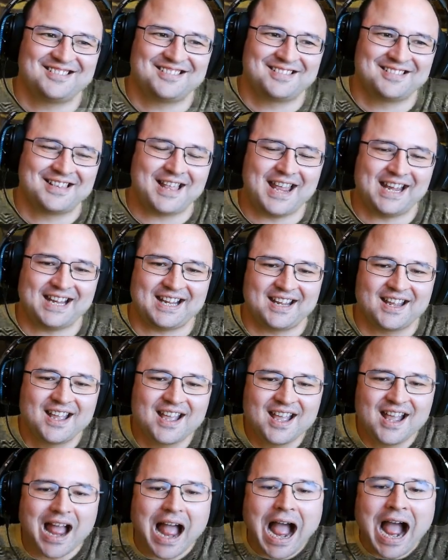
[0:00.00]
Like,
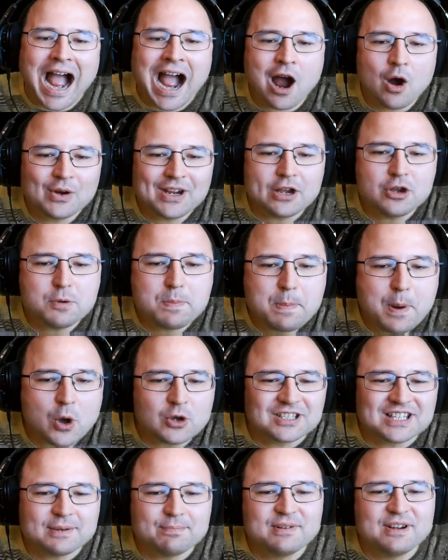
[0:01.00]
how can you
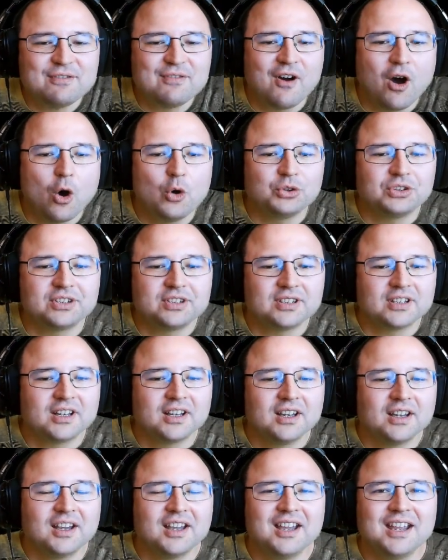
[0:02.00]
possibly vote
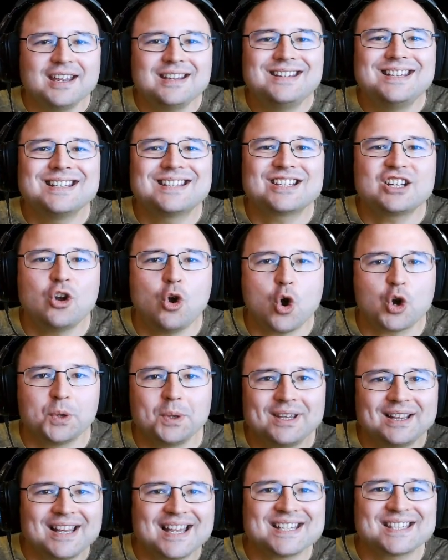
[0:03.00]
in Discord
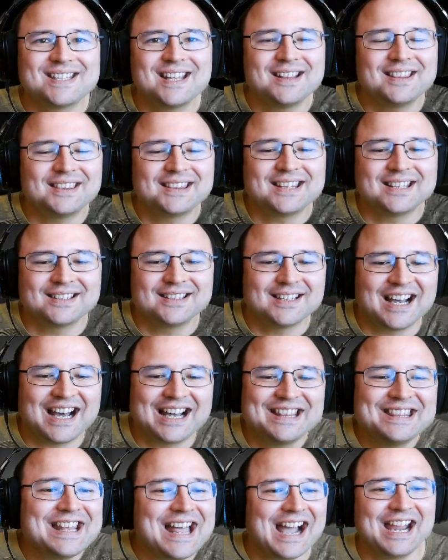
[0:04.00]
with less than
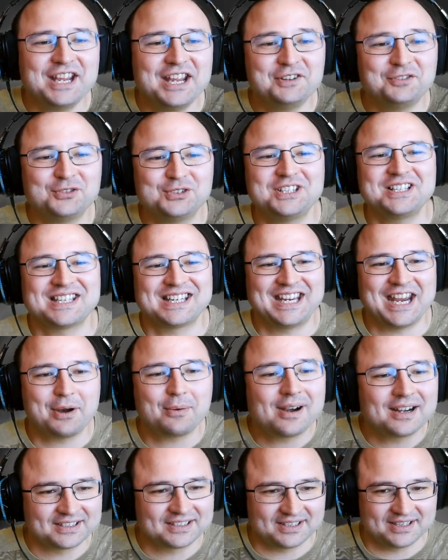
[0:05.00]
a nine for this
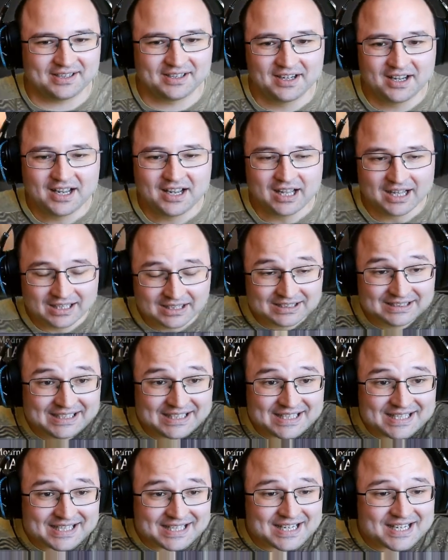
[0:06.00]
character?
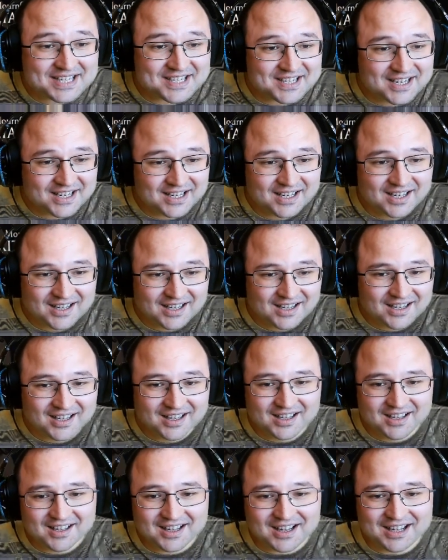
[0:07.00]
This is
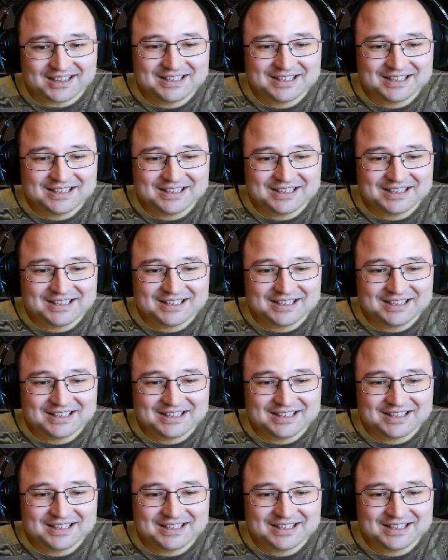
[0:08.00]
a